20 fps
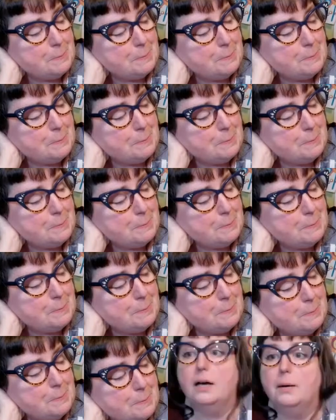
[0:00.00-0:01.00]
Tyvek.
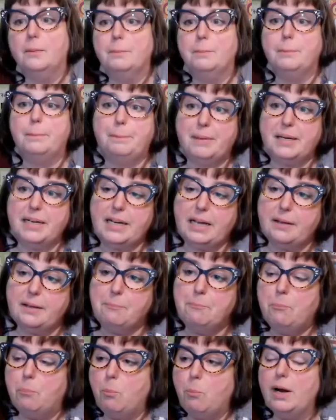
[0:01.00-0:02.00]

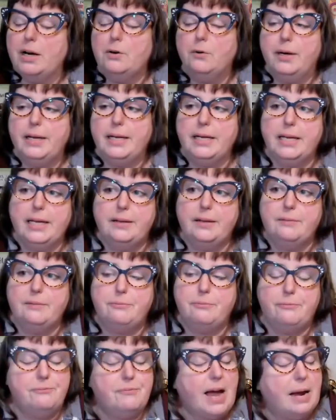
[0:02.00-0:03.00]
But I'm
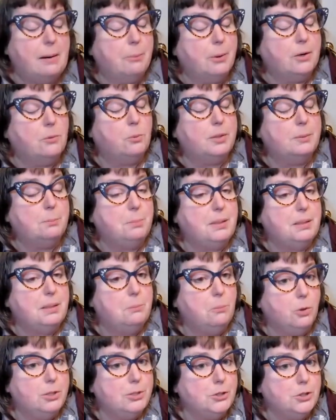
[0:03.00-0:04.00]
wondering if fabric
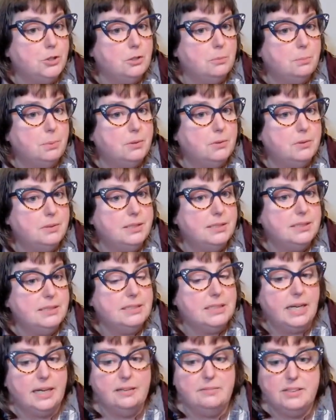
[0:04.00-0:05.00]
would be more
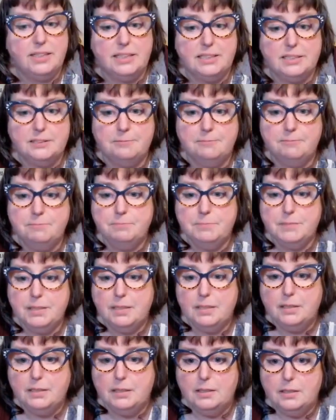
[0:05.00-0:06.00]
durable than Tyvek.
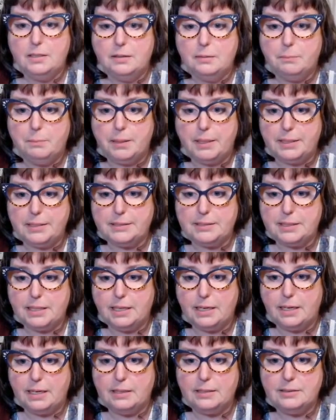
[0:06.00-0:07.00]
But
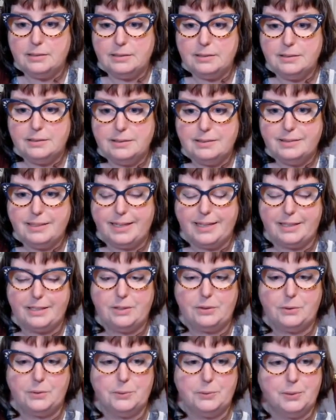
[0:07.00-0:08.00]

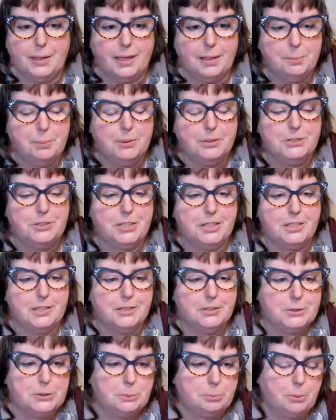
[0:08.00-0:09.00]
thank you. I appreciate your
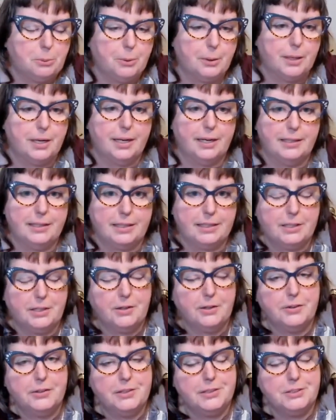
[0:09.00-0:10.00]
support and
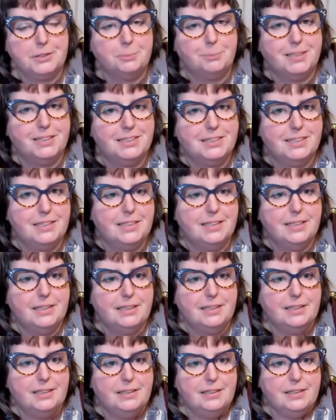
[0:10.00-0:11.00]
encouragement.
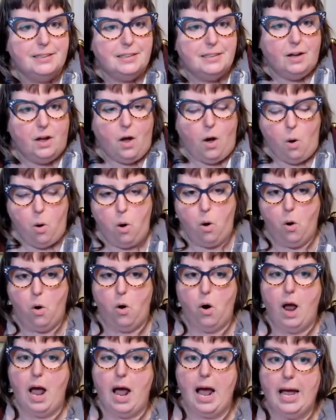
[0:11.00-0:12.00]

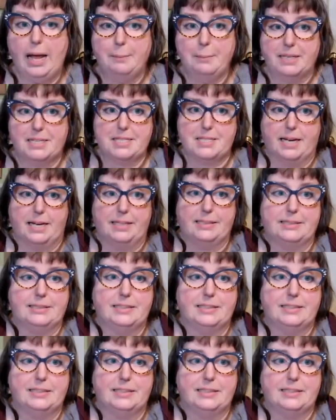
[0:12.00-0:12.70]
I'm excited.